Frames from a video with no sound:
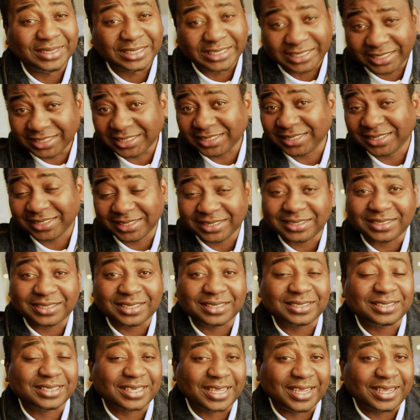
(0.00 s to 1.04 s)
dishing the
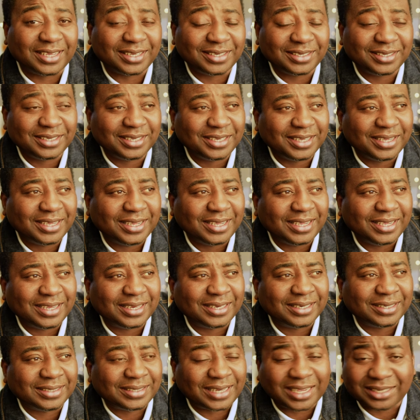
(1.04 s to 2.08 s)
6K.
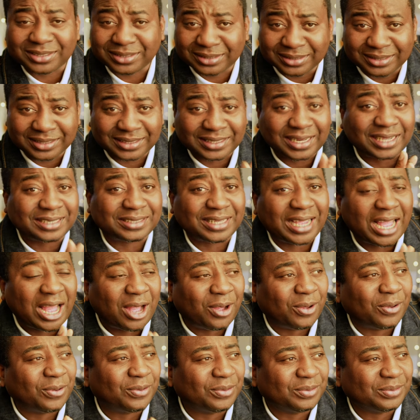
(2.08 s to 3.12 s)
That's
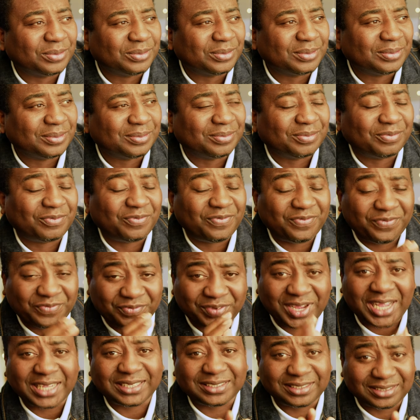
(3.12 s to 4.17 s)
how
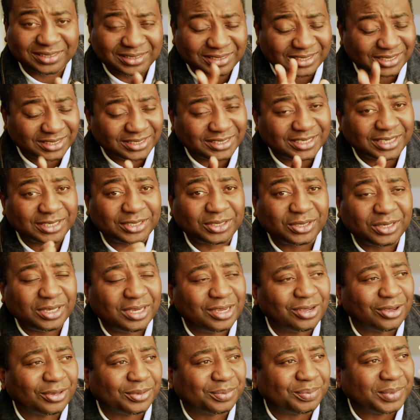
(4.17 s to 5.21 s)
fast this thing
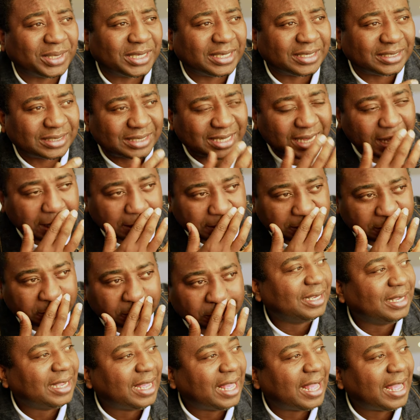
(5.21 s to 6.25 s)
got me. It's like
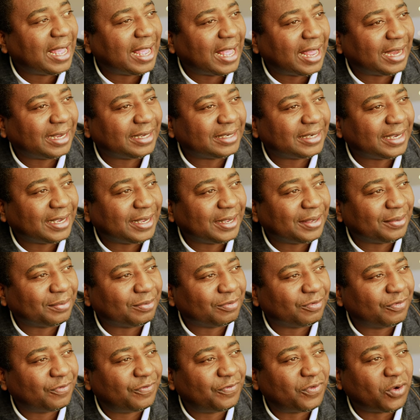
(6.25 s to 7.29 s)
I had
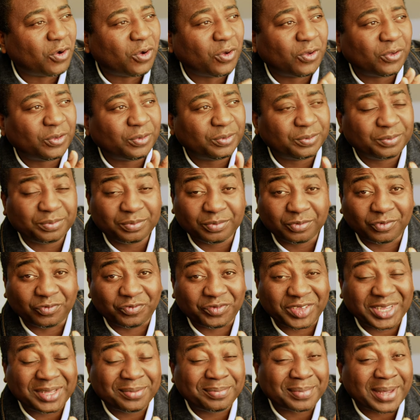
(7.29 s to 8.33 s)
four
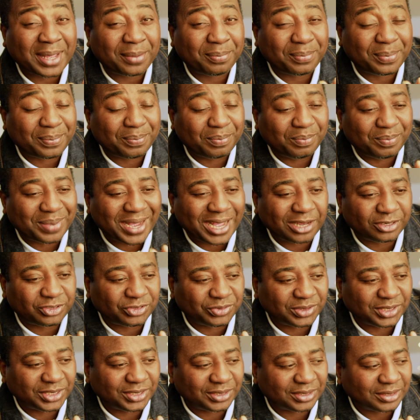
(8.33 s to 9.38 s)
VMAP
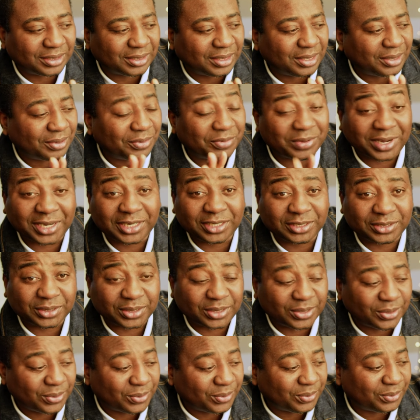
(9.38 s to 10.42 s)
batteries ready to
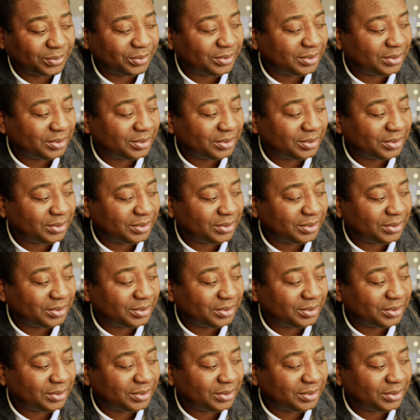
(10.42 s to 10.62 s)
go,